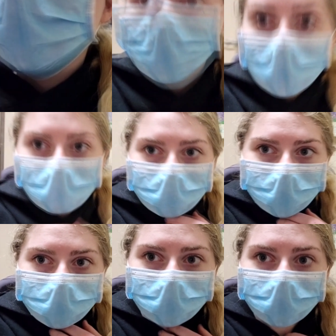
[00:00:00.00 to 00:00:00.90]
how
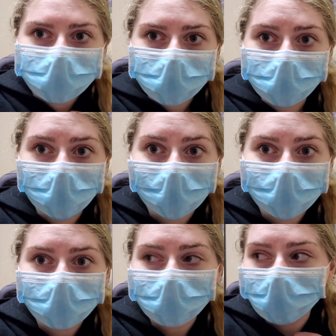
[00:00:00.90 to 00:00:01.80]
much she
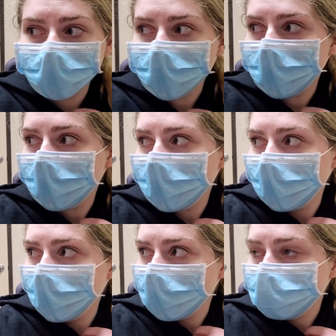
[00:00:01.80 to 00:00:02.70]
weighs, so.
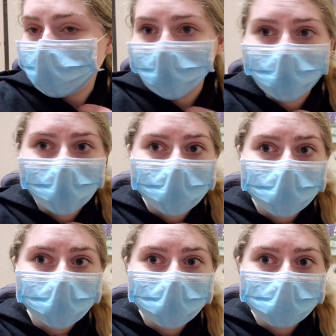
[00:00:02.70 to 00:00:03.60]
I'll let you guys
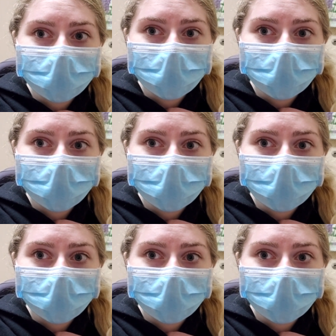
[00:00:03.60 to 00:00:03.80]
know how it